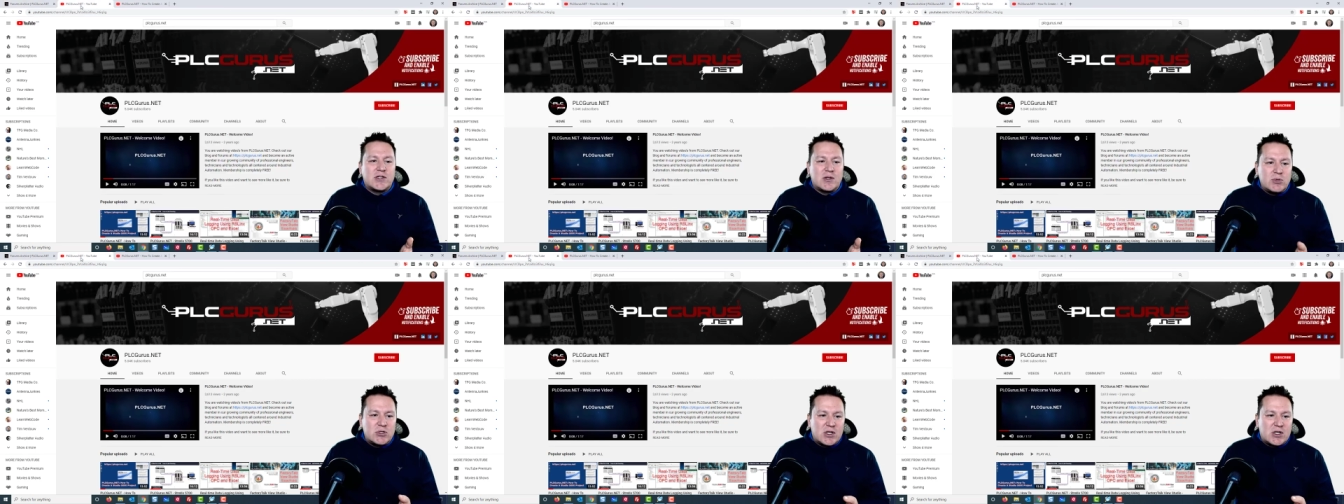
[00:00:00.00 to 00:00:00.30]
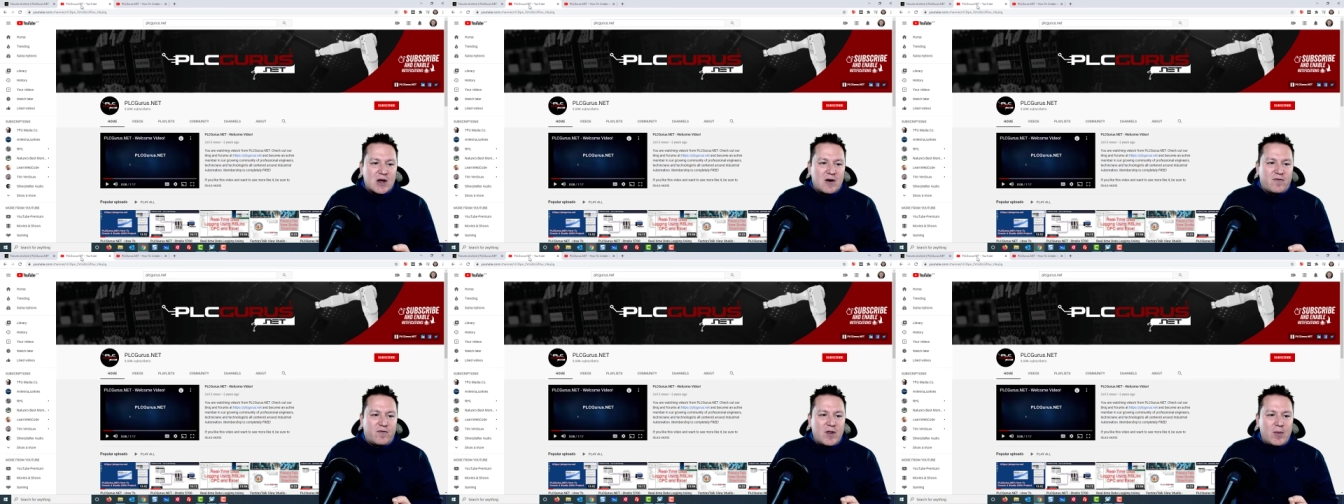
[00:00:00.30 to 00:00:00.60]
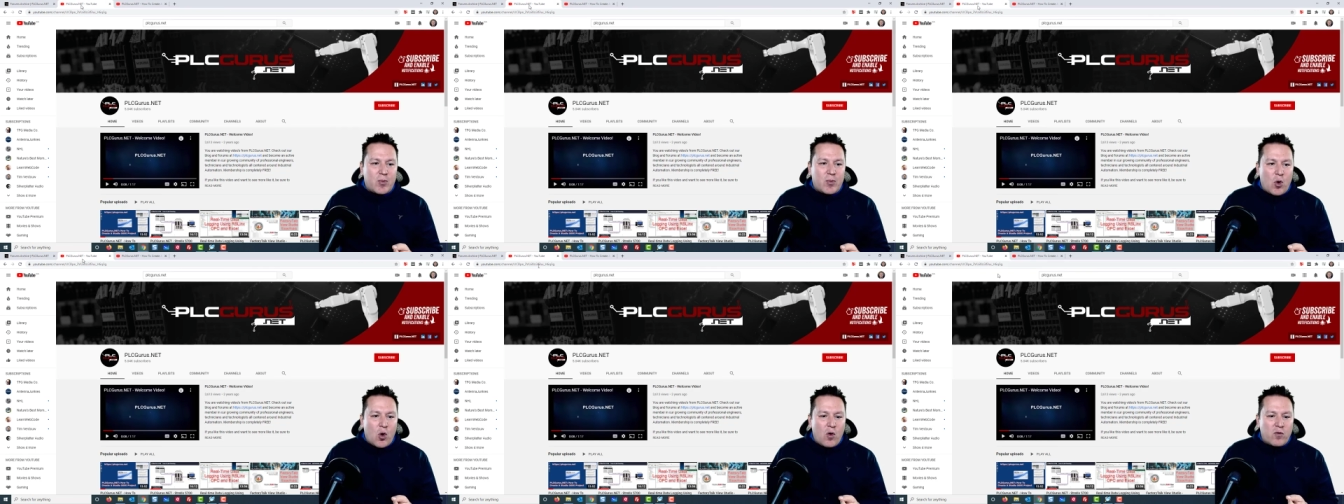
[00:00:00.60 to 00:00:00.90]
I'm just gonna
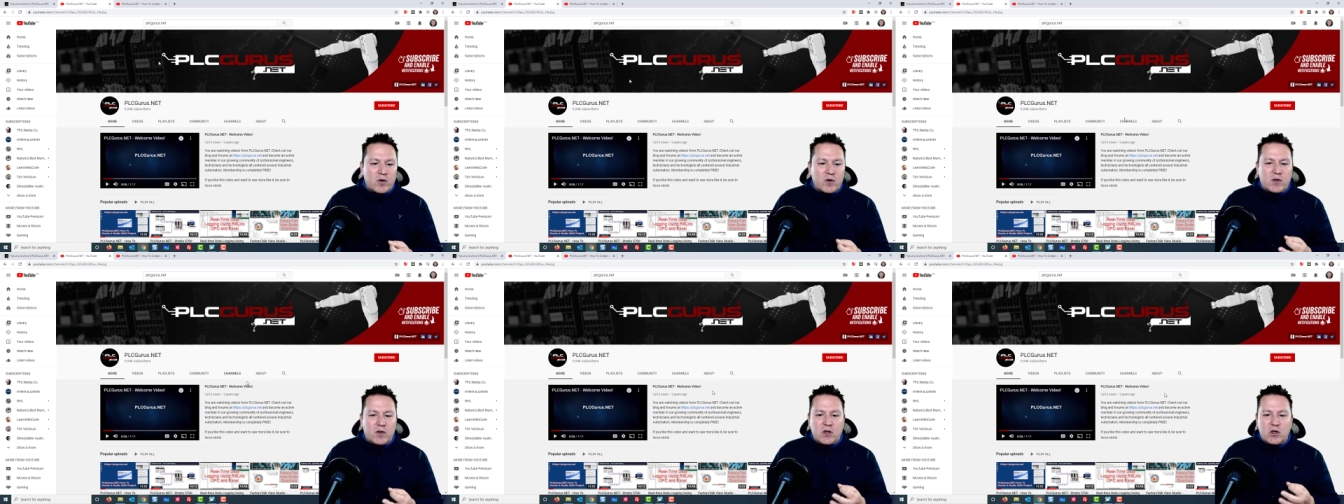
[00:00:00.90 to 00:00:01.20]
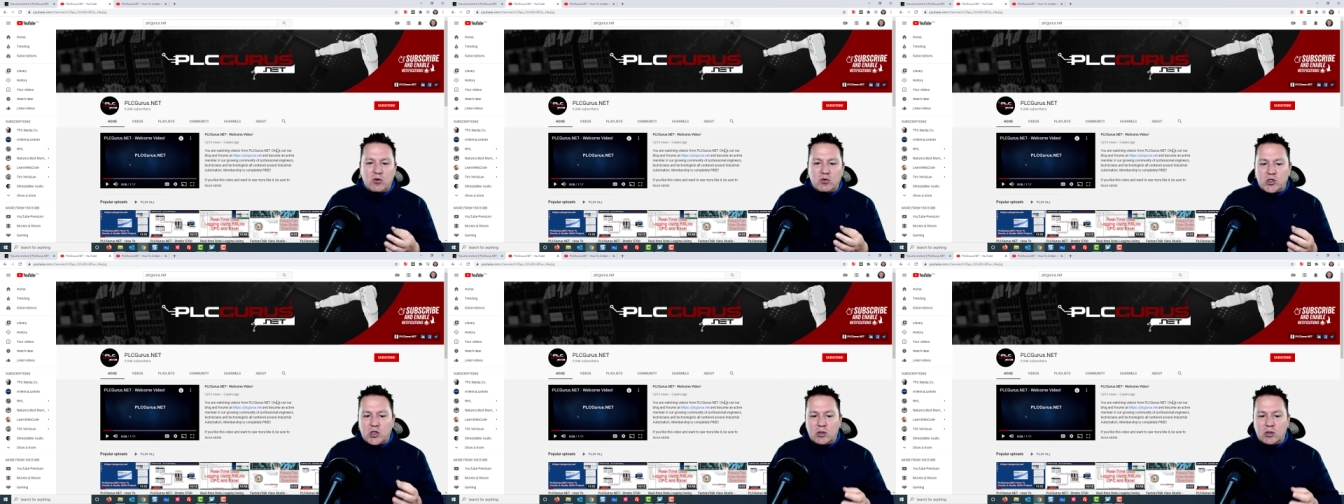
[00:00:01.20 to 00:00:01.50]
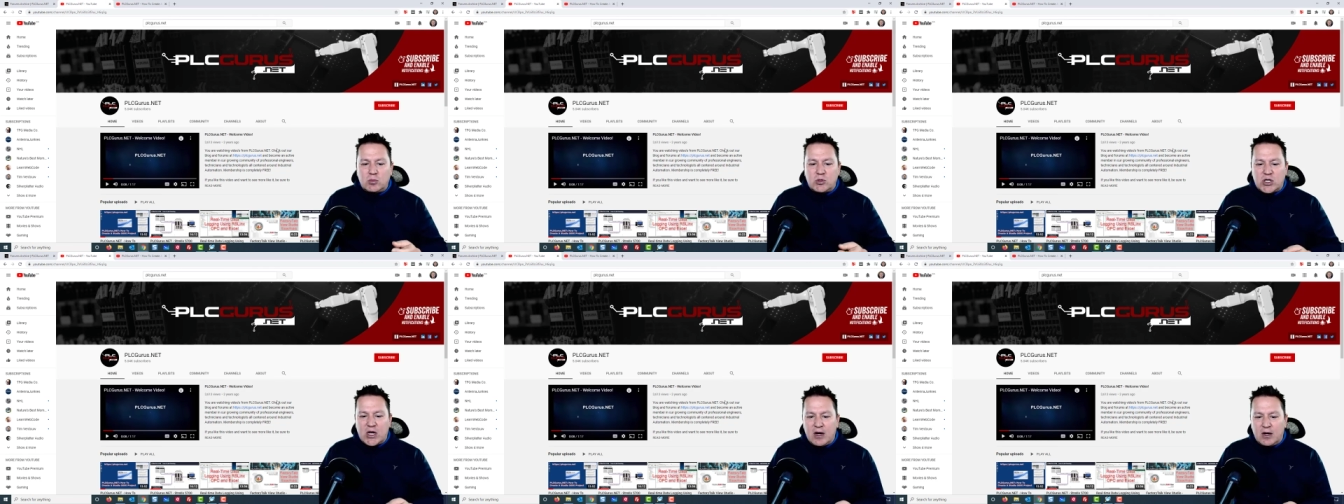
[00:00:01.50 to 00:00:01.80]
flip over to the
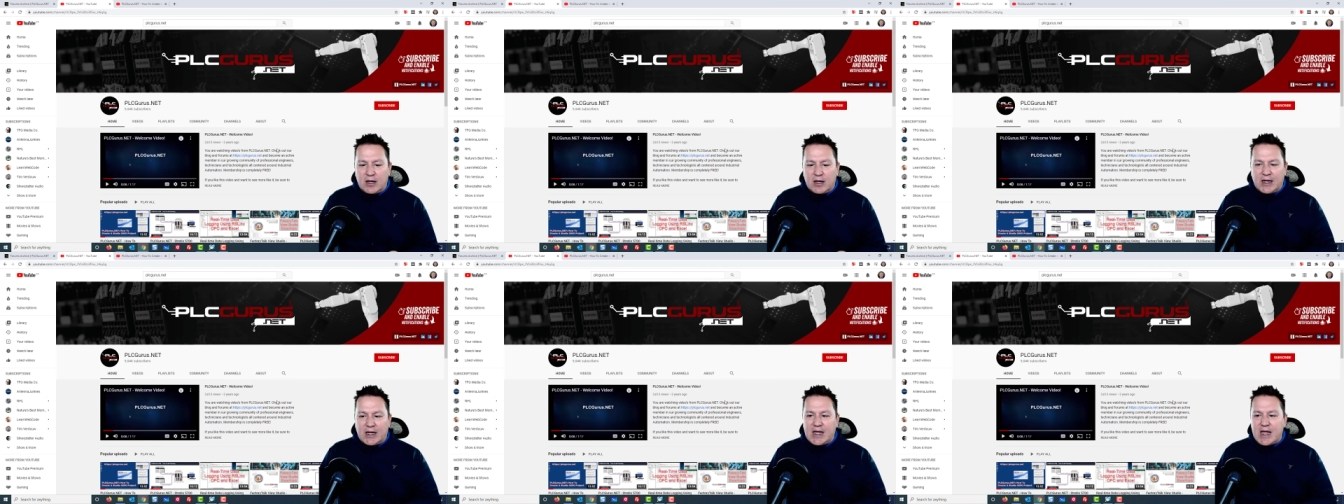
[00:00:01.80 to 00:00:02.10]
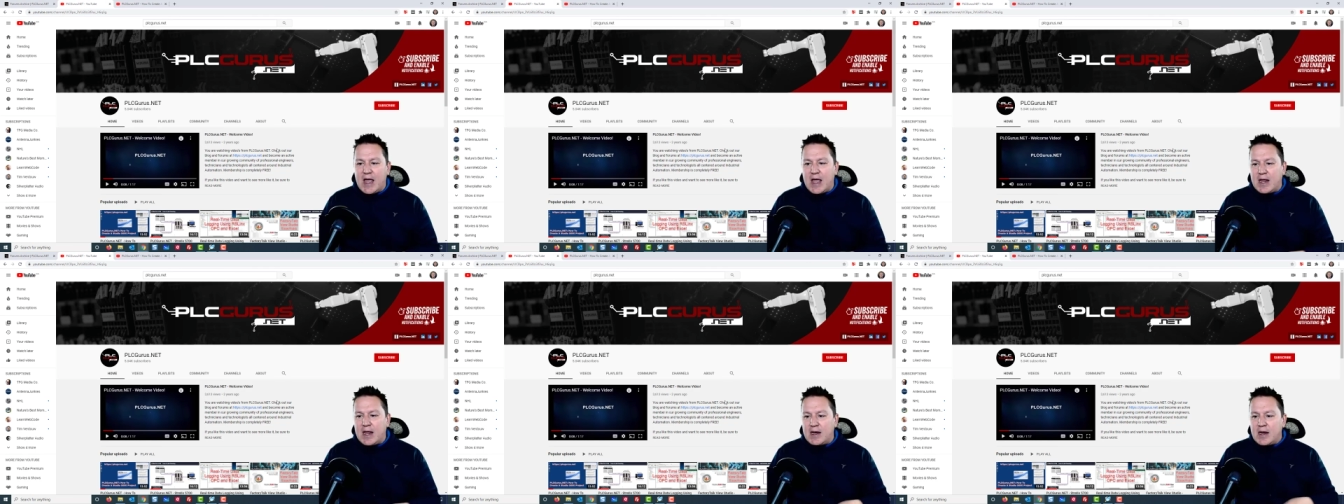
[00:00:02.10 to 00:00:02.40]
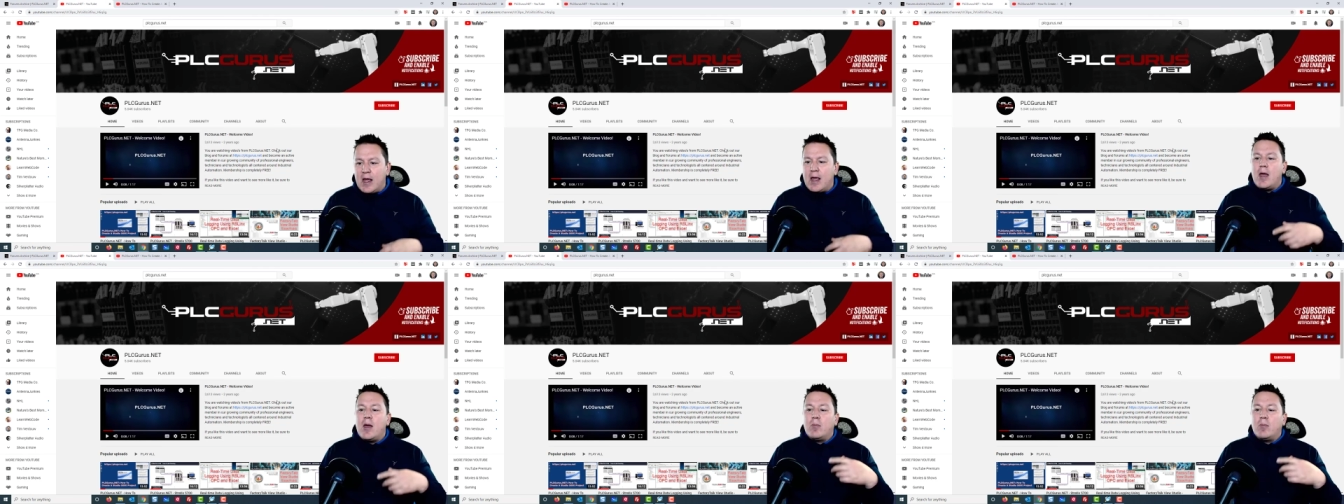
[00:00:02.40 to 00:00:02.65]
YouTube channel again.